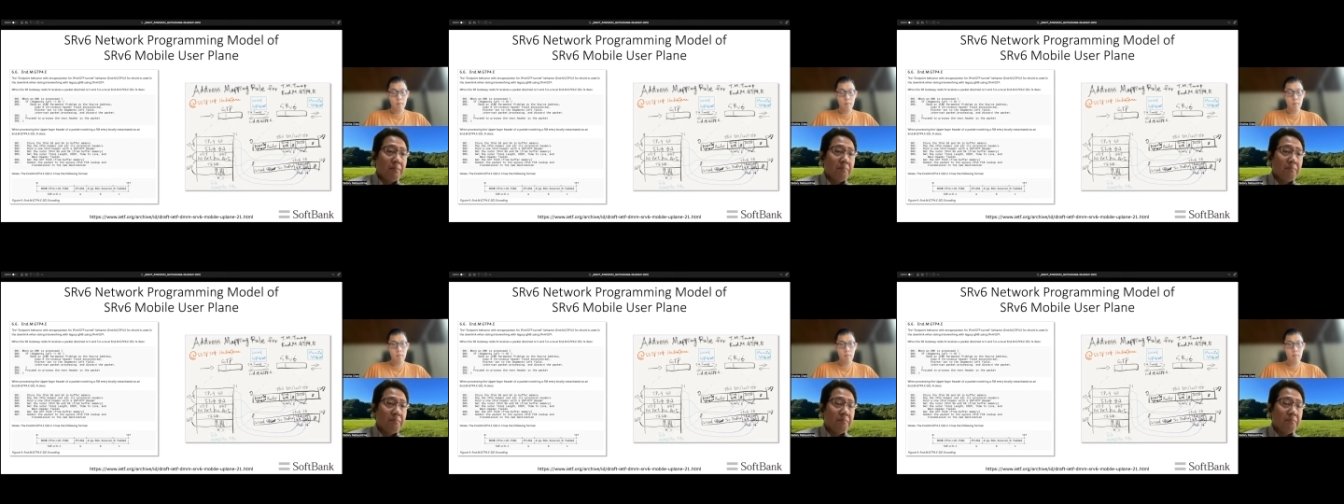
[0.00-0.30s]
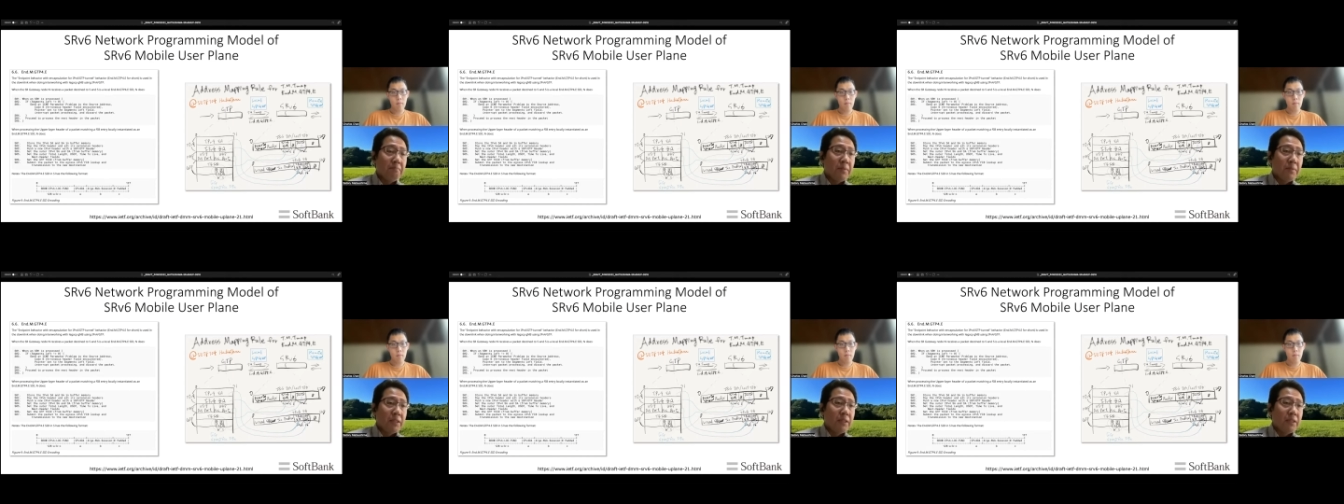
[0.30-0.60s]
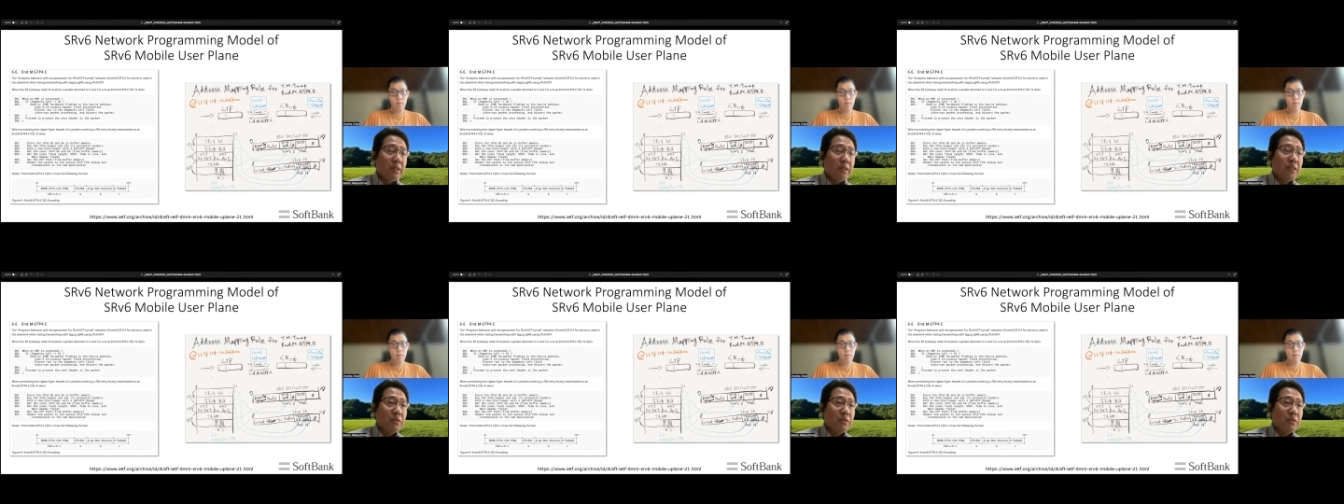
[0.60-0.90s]
much
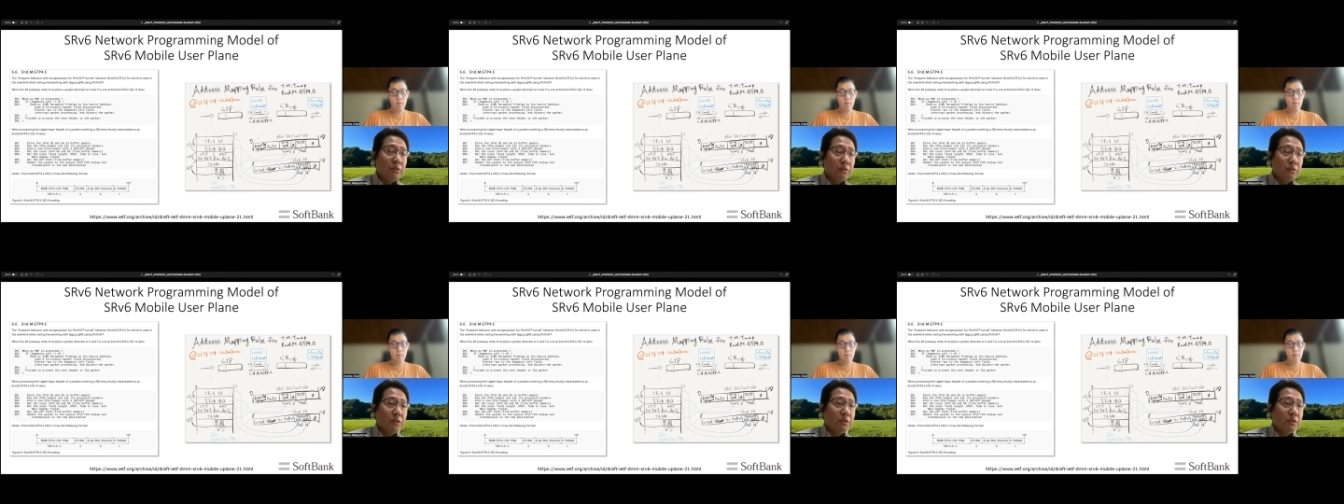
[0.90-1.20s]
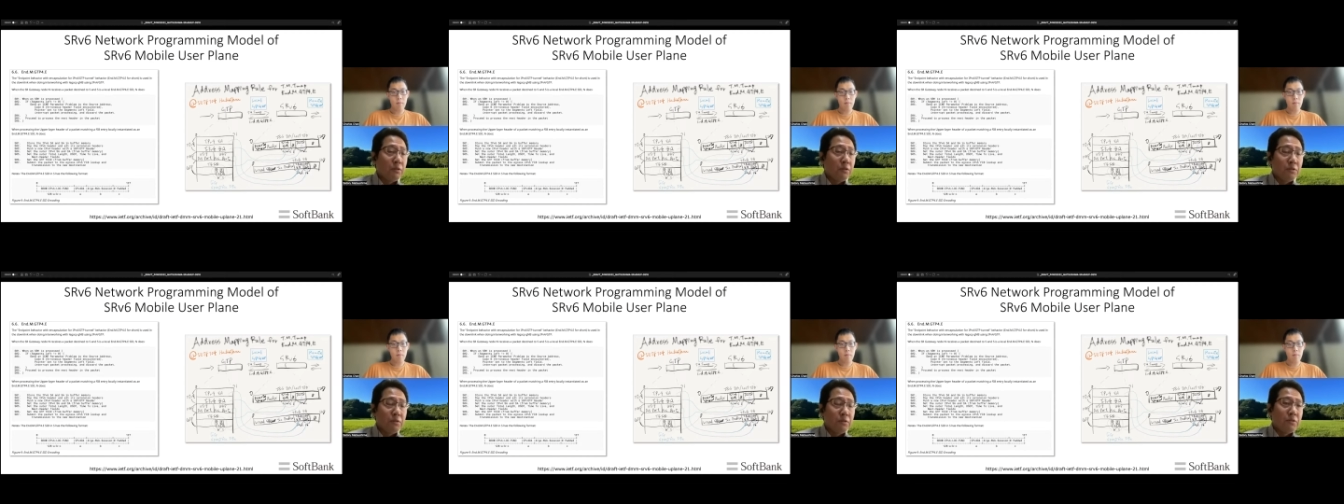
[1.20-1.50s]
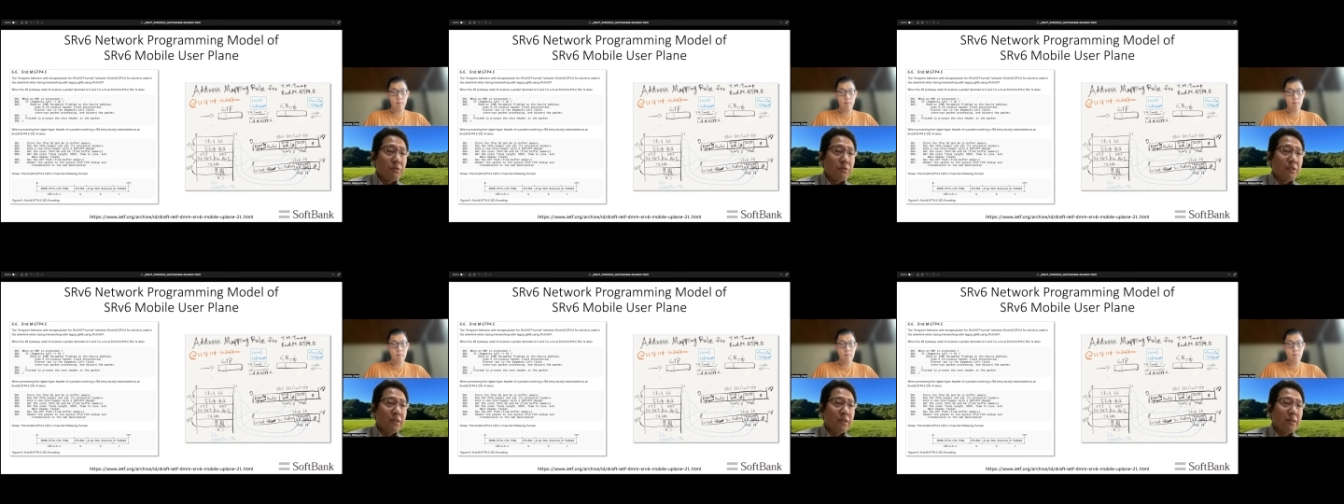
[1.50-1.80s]
tend to
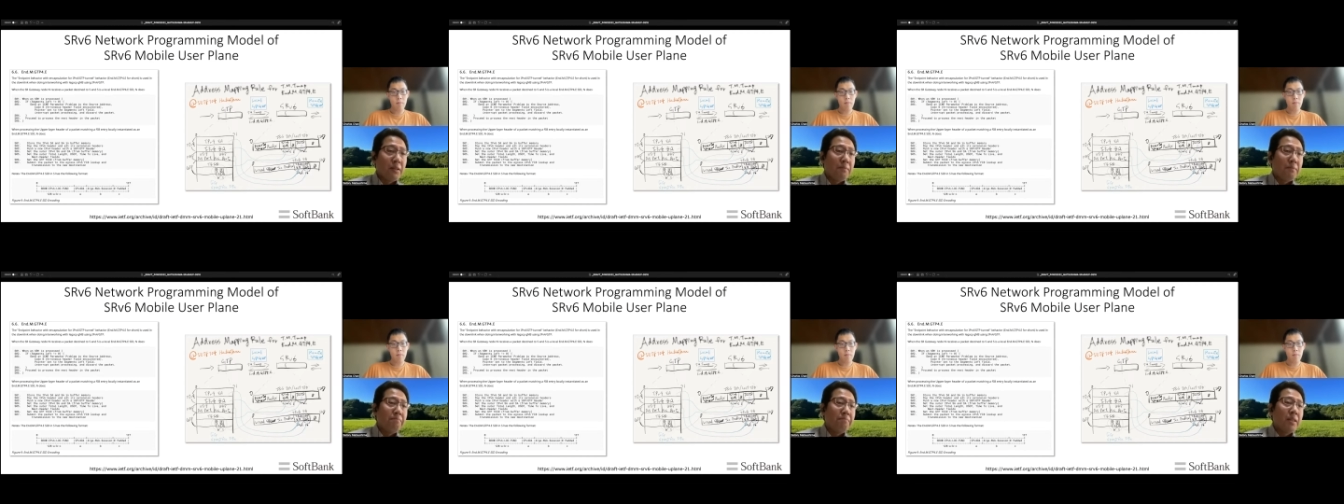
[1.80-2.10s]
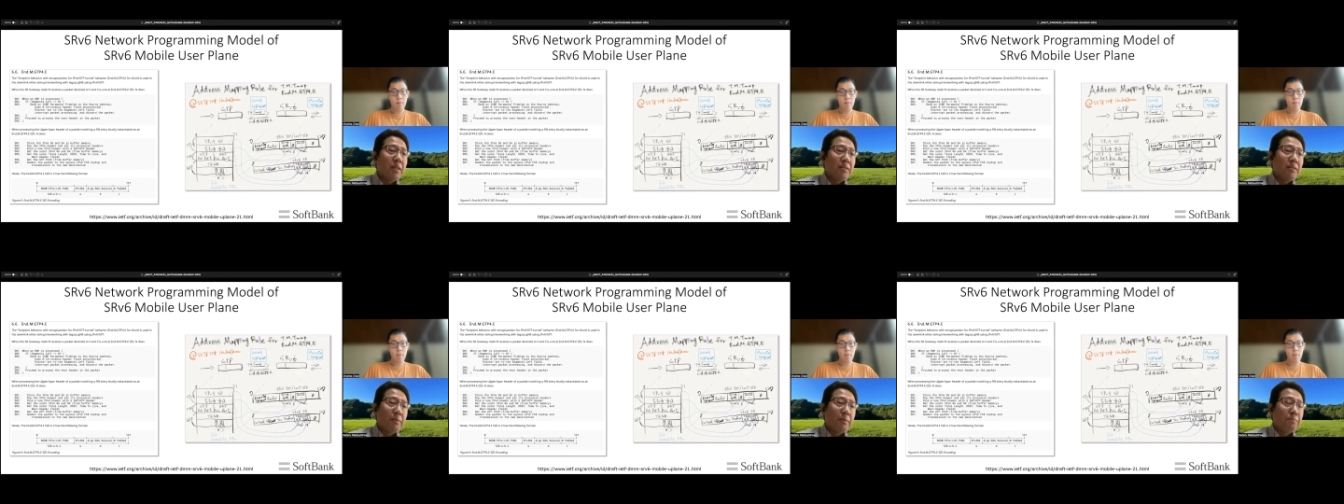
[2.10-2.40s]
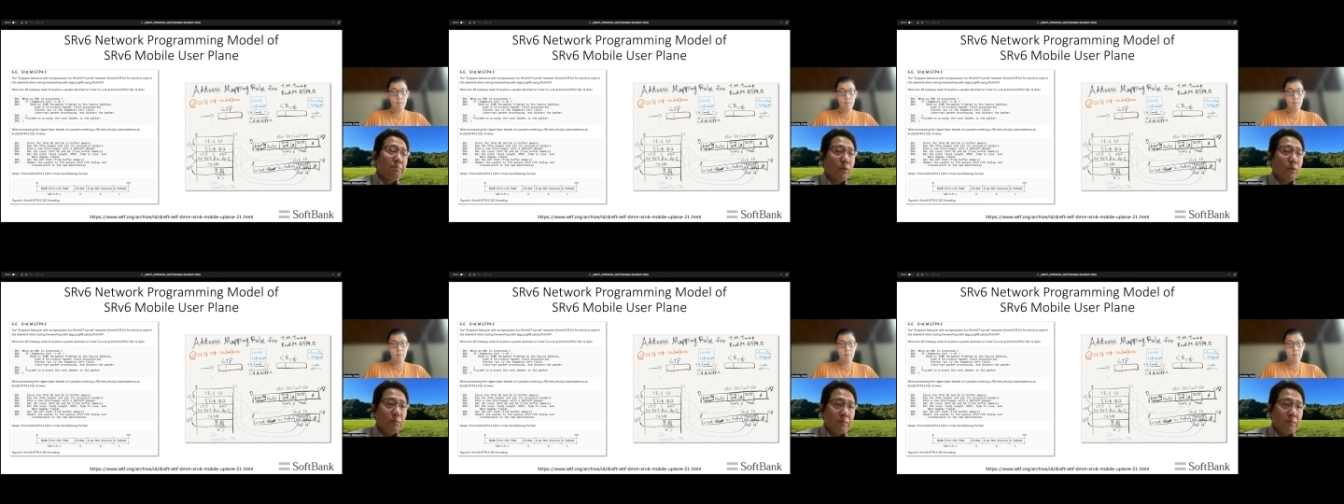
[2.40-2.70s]
introduce the
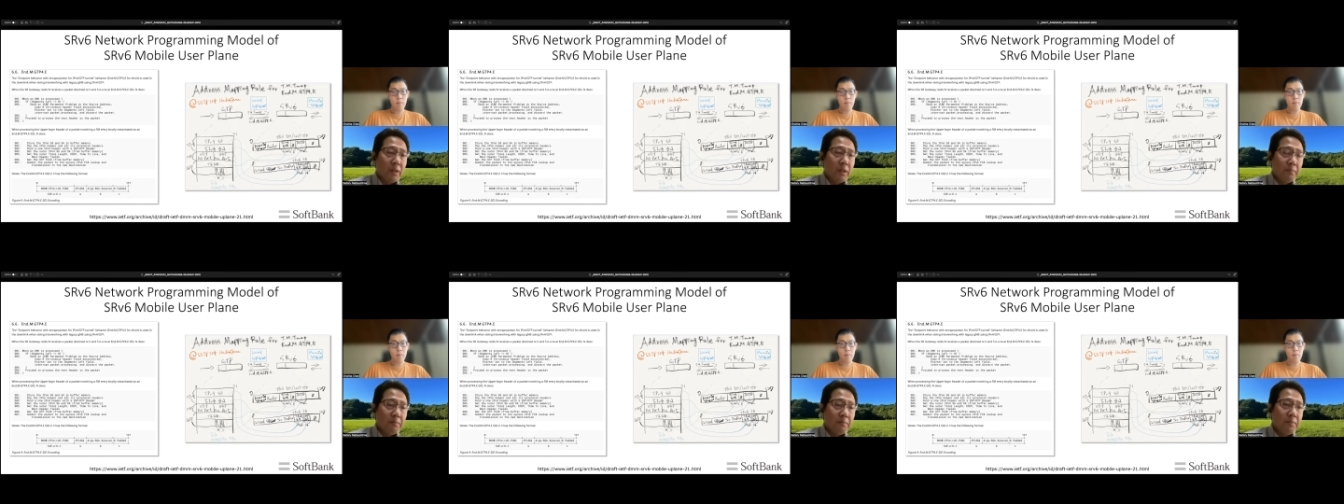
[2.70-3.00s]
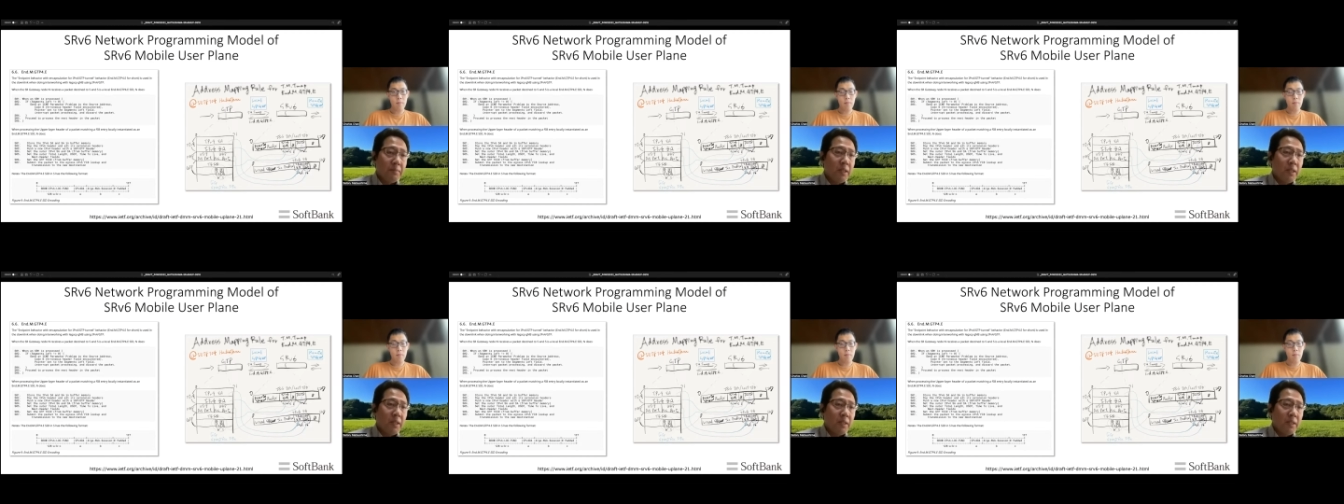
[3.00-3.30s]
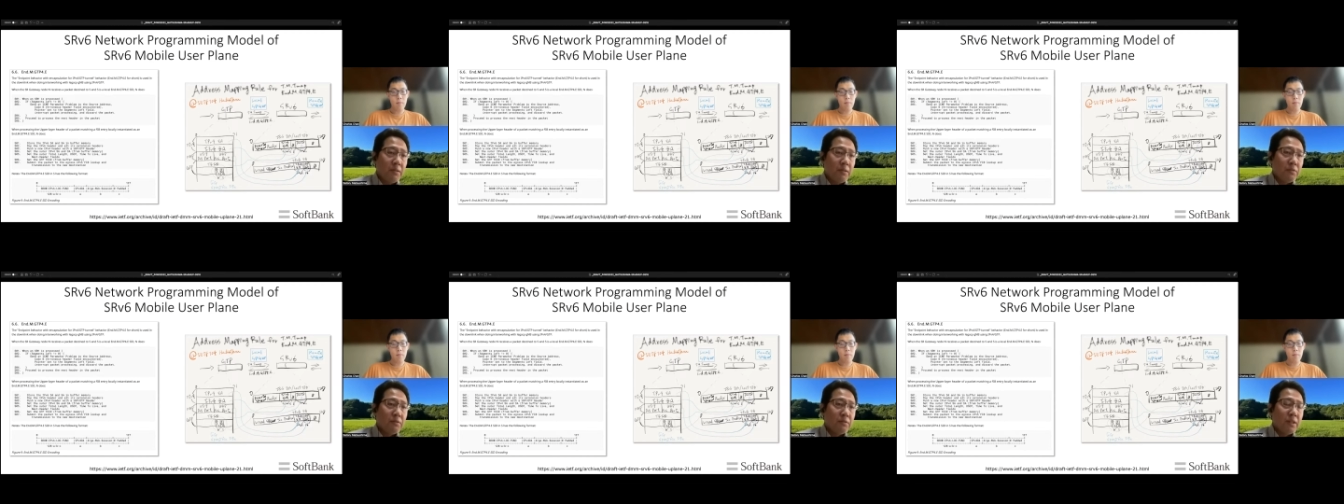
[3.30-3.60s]
problem
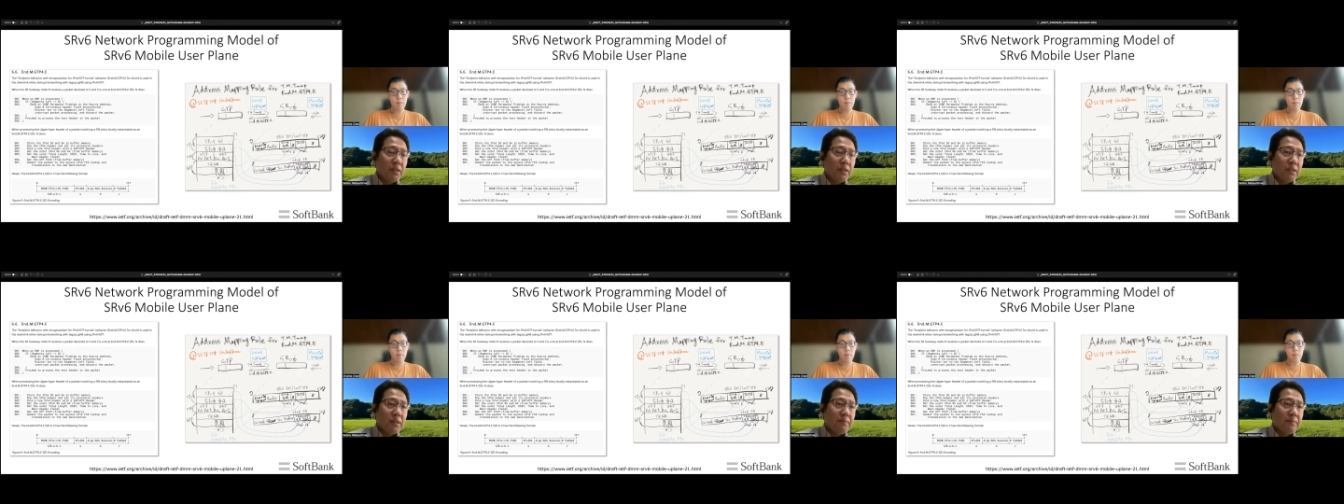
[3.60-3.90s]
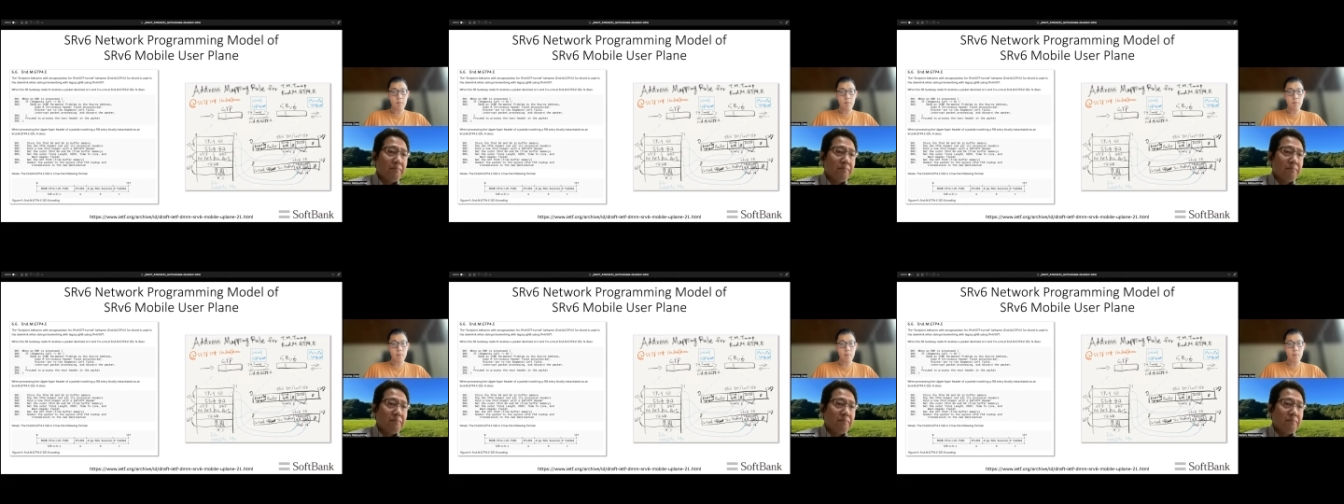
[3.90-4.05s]
to the